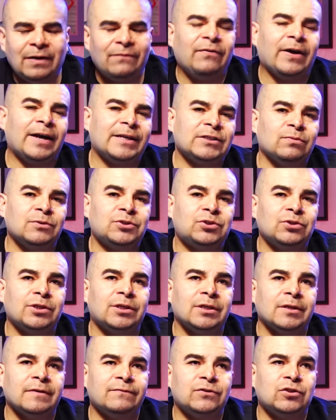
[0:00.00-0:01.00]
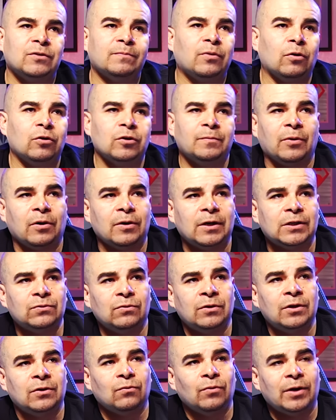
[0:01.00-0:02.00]
advice would you give to both parties?
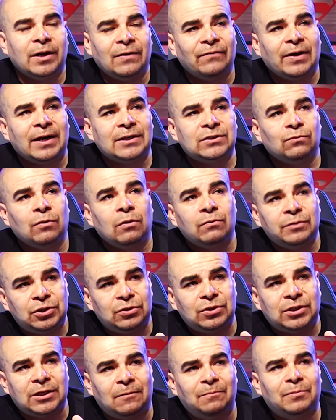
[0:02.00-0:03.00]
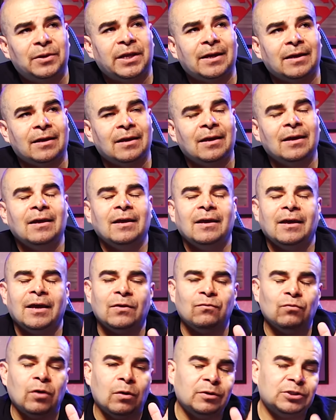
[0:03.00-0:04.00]
What would you tell Blake
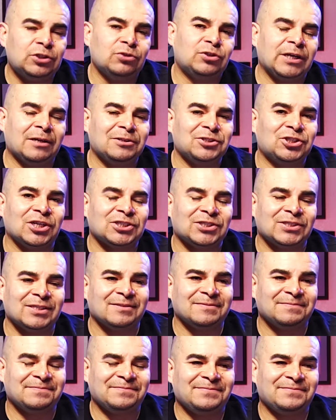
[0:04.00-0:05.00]
and what would you tell Justin?